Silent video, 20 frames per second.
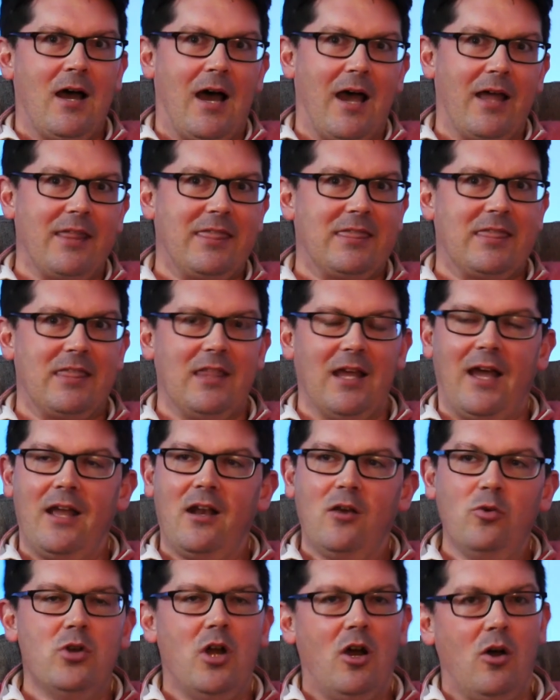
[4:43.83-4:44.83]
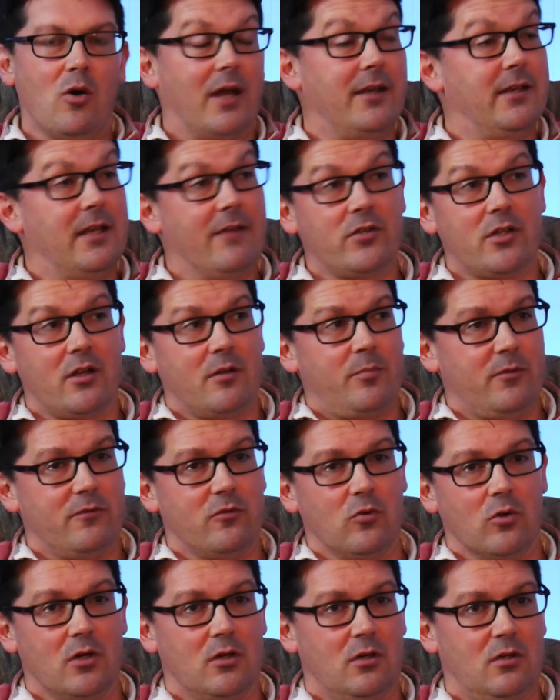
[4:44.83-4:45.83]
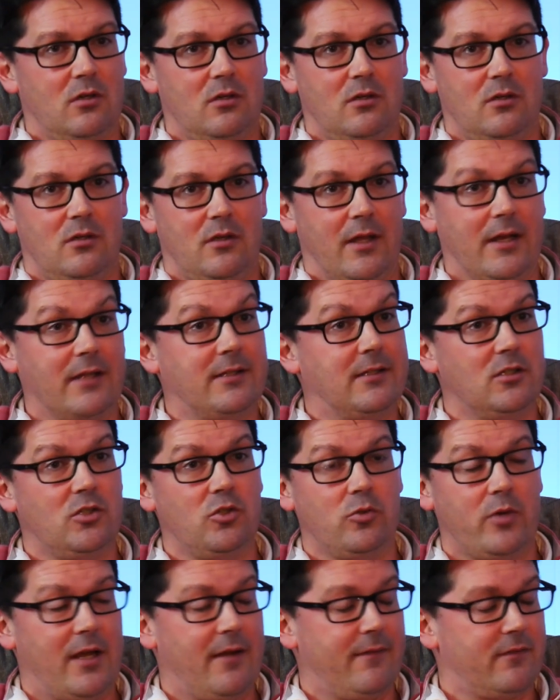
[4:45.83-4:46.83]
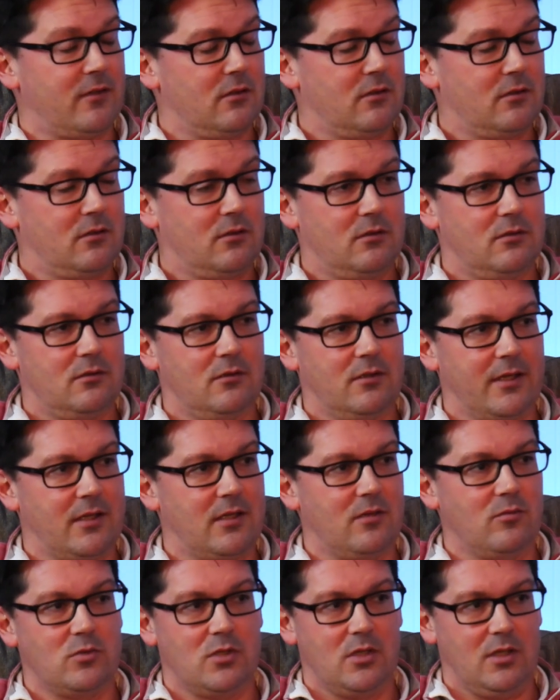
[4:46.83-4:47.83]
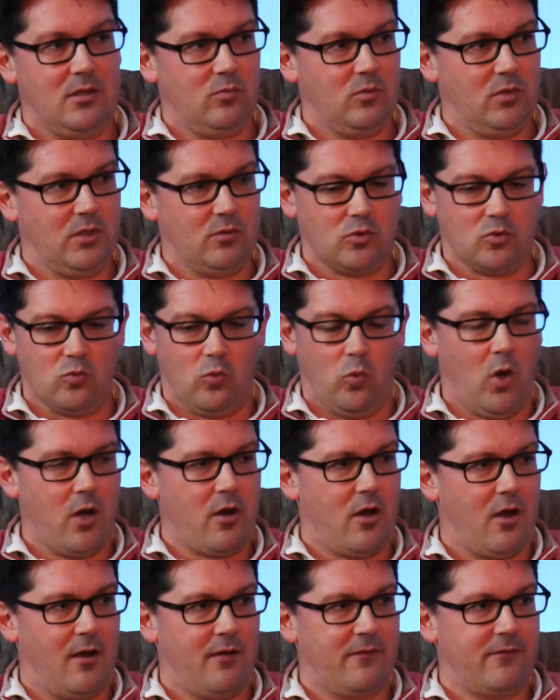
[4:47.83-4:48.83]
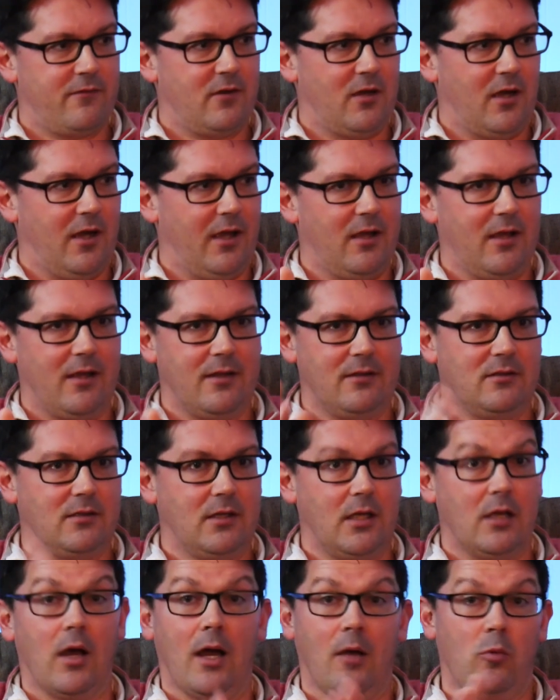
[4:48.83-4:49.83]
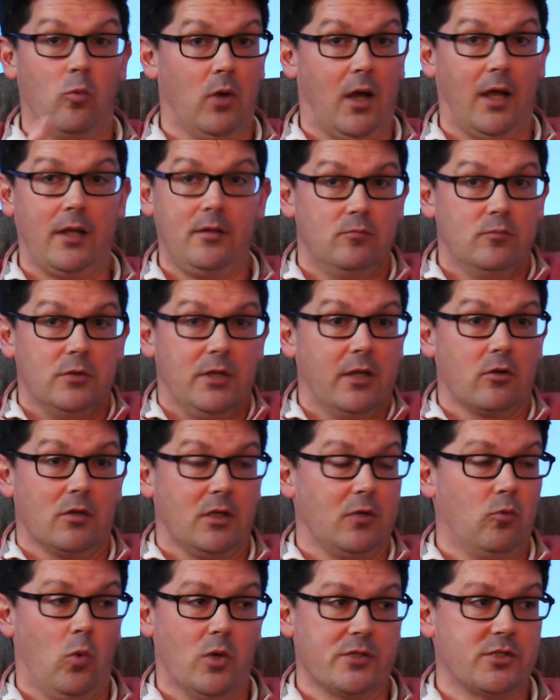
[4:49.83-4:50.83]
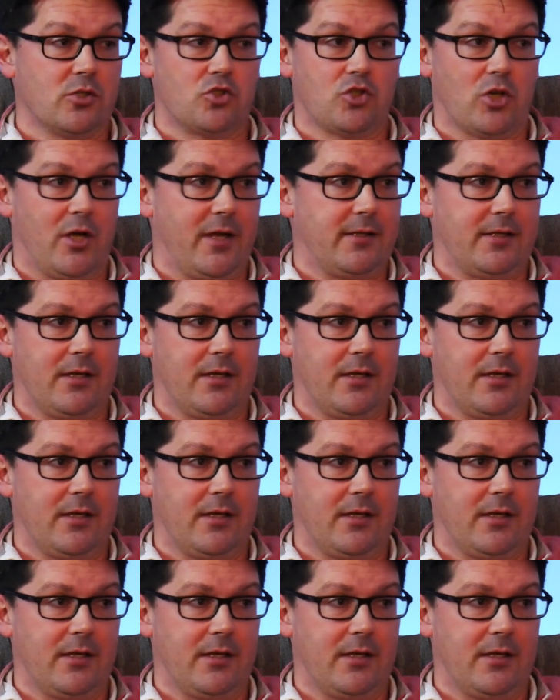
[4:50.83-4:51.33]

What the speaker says: I don't know. I'd never done it before, and I didn't do it after. Like it was one off. I literally wasn't trying to